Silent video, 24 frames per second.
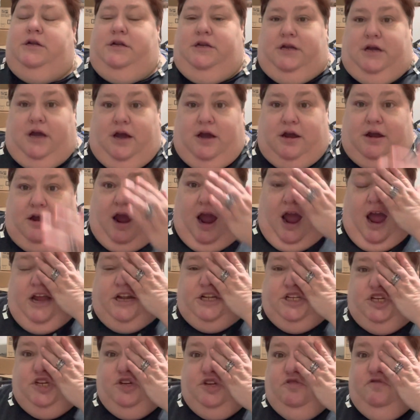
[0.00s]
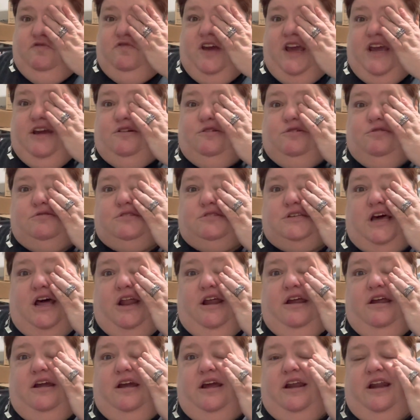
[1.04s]
I had 2 veils,
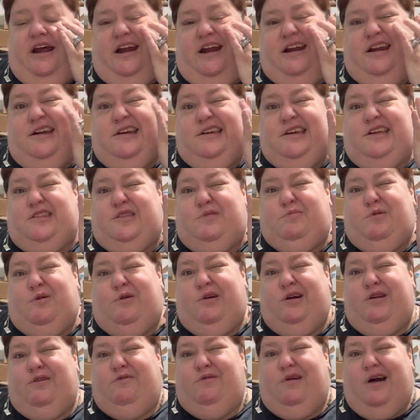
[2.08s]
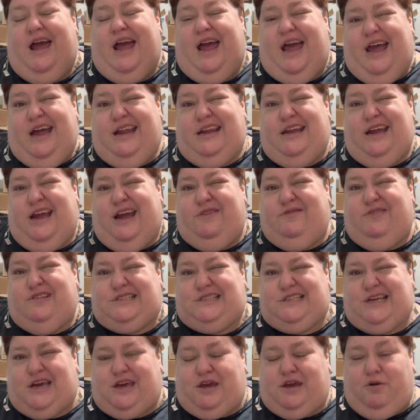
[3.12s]
and I didn't get the point of why I had to have the
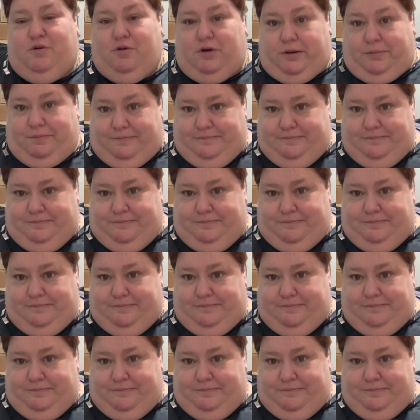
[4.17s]
second one.